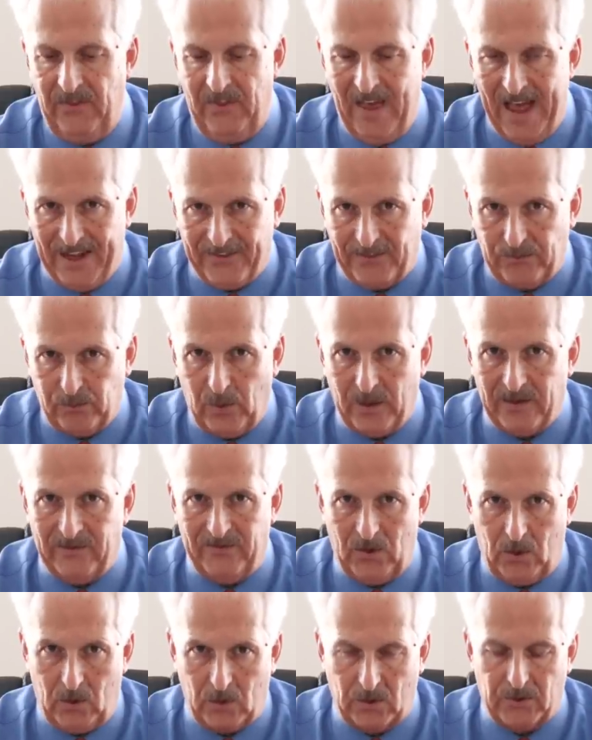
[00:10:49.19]
that's
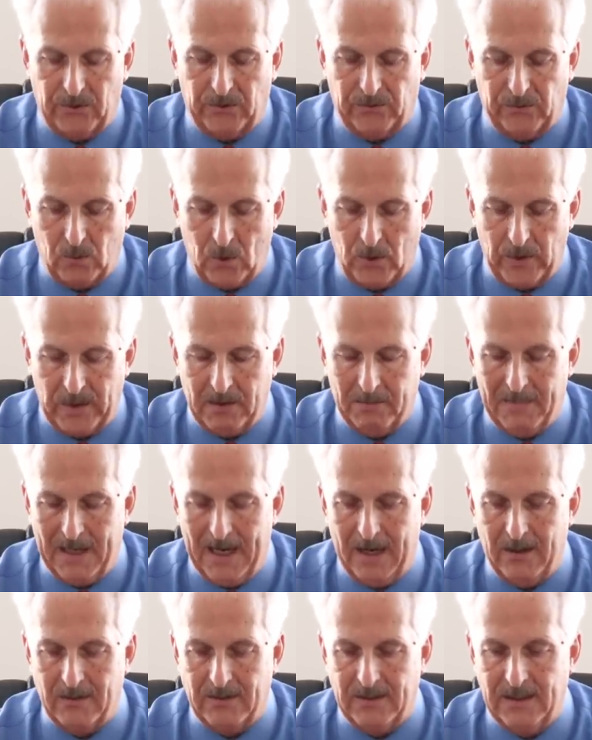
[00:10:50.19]
what Volcker's worried
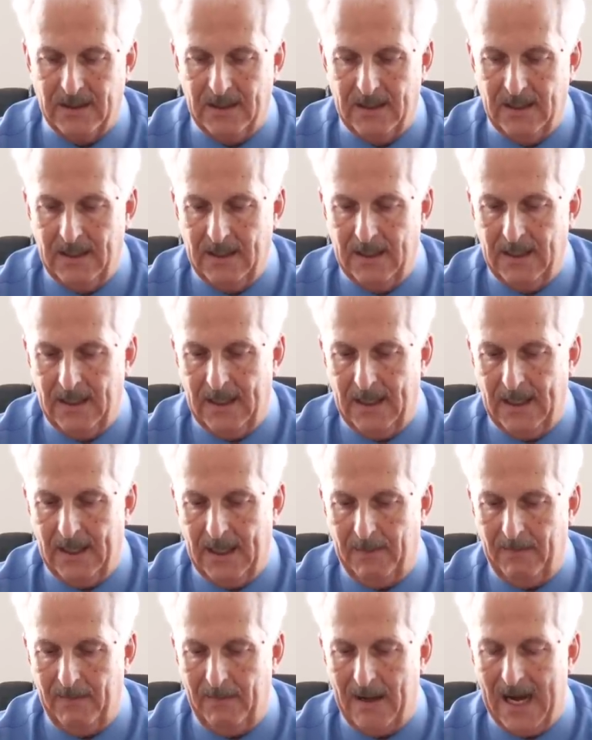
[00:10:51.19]
about.
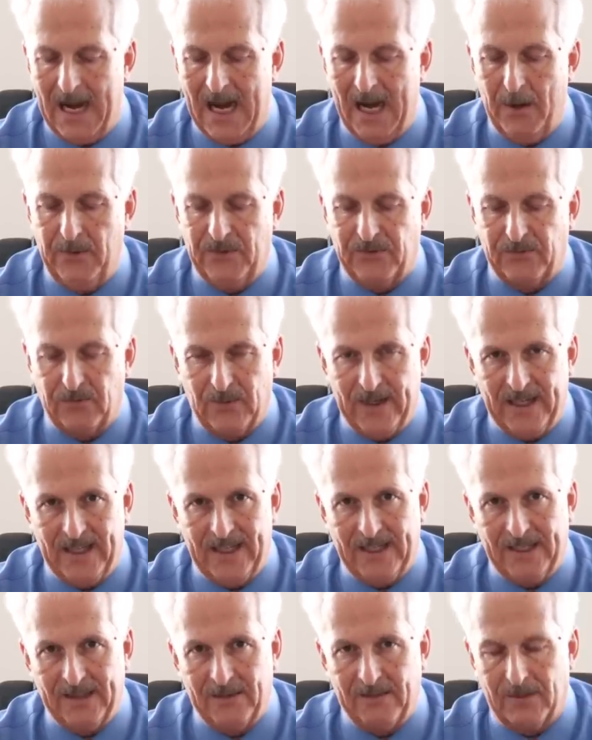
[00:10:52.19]
Um, I was
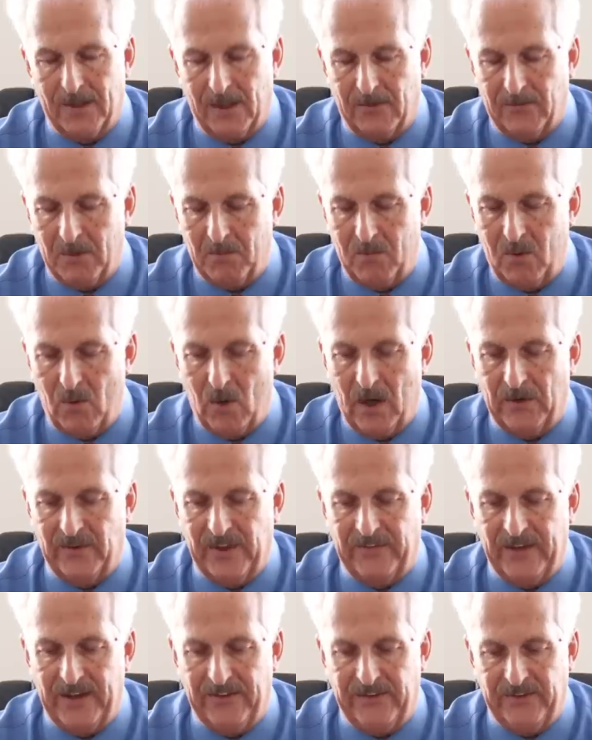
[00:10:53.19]
reading a, a report
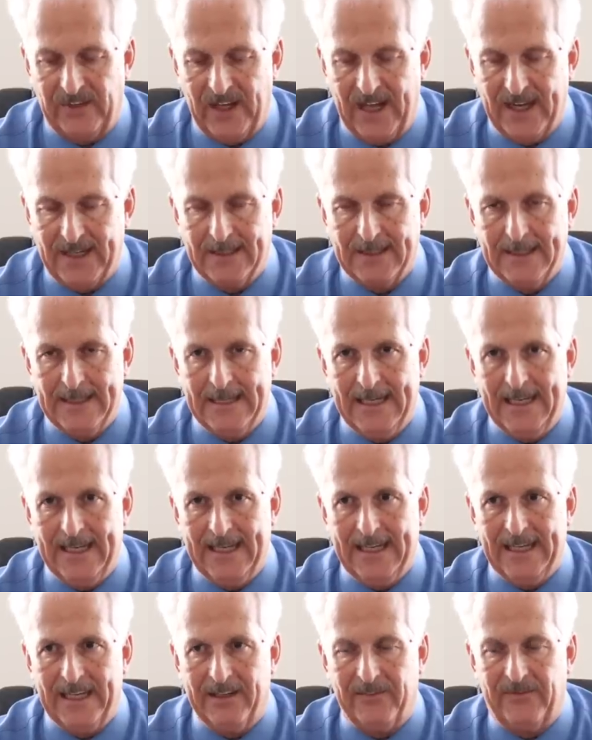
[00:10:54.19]
that they said
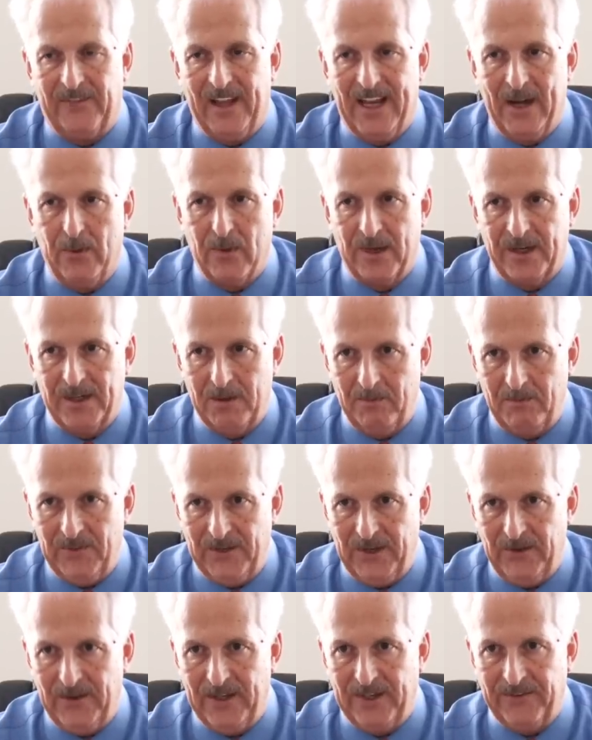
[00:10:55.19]
if they were
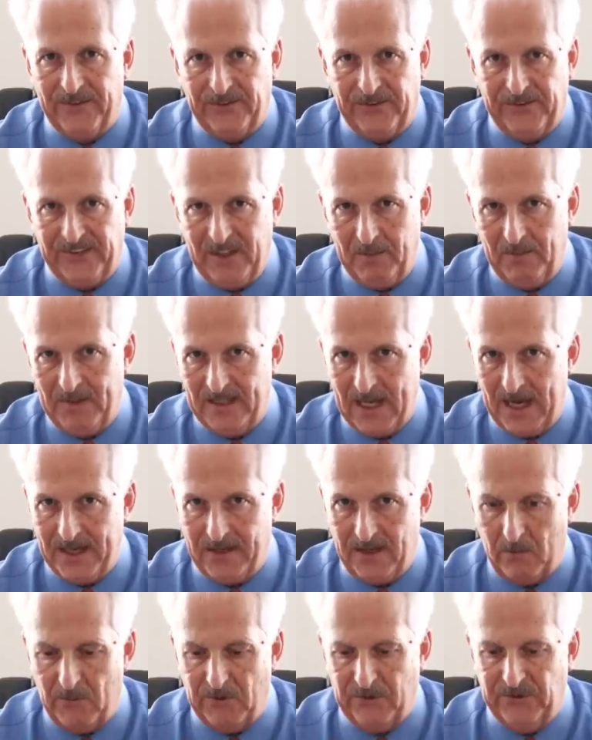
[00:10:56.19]
computing the
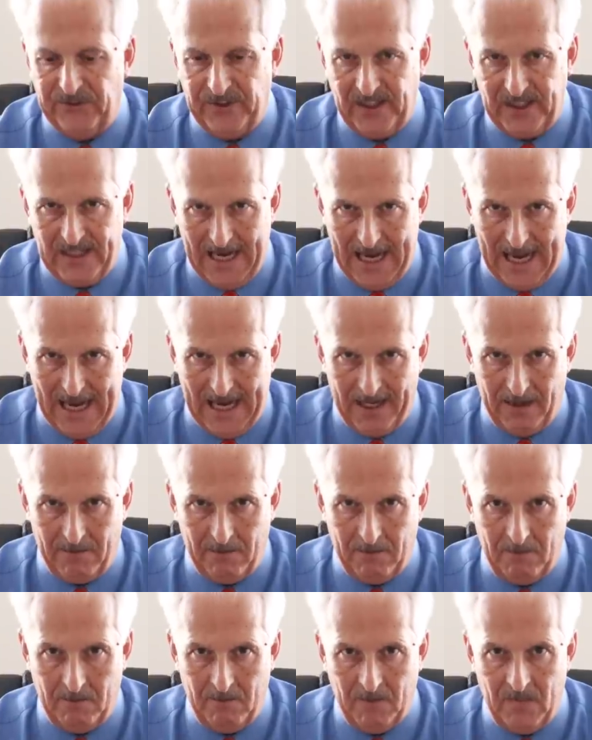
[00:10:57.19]
CPI numbers today
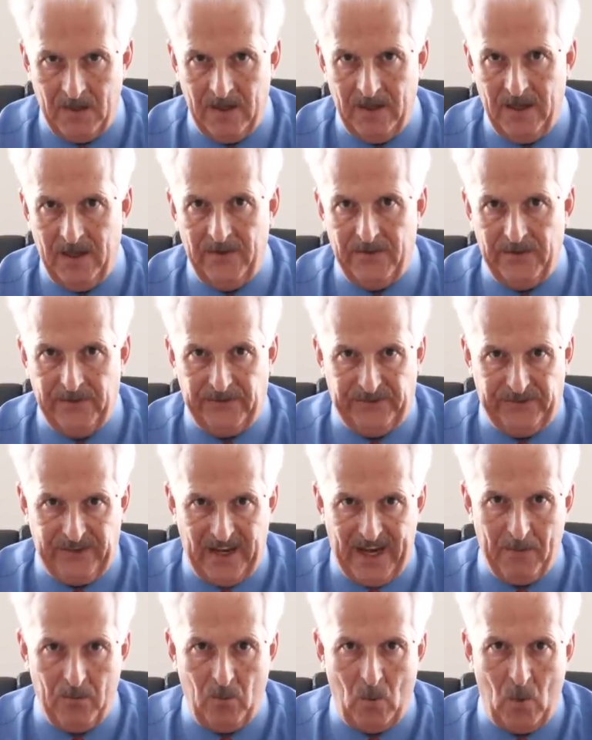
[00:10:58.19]
the
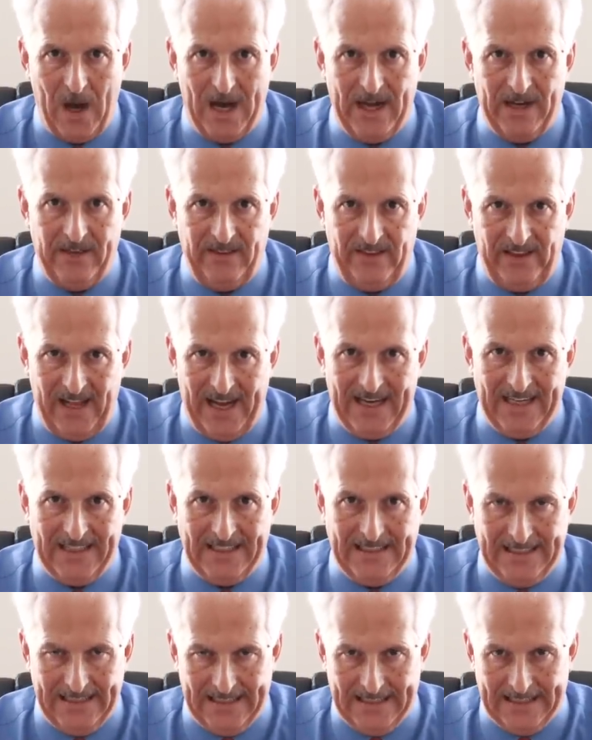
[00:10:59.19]
same way they
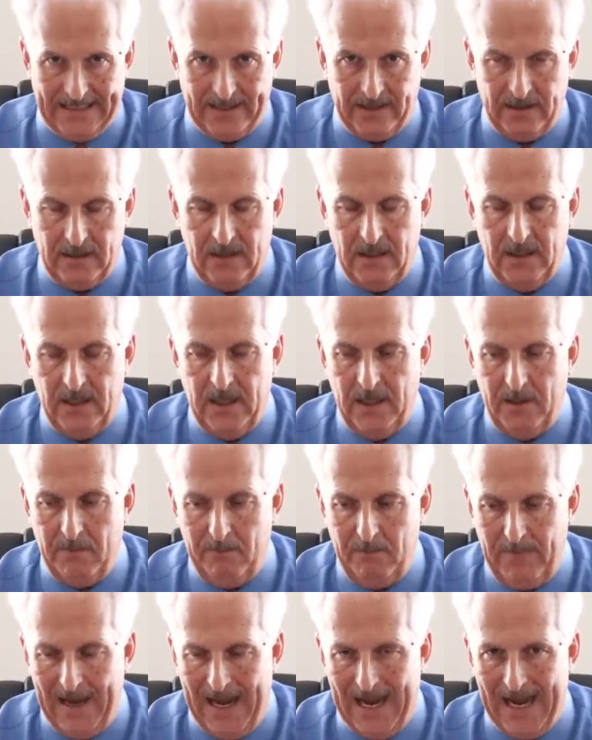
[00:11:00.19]
did
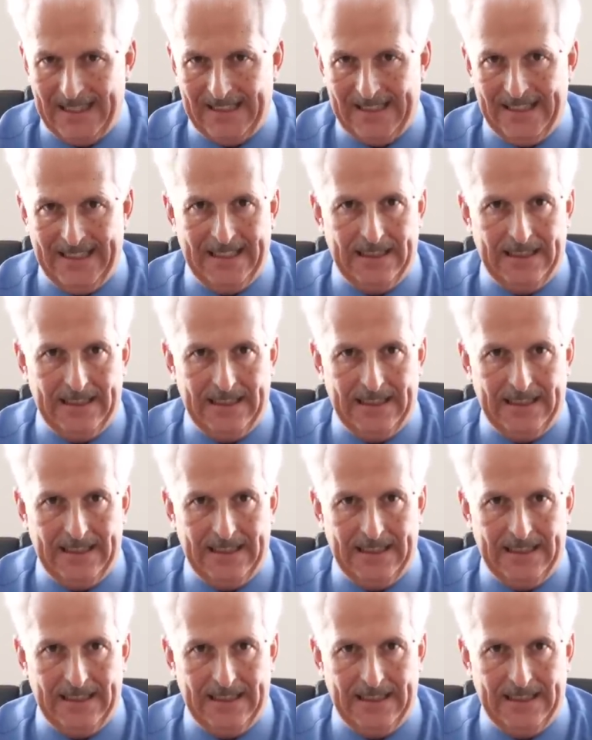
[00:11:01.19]
back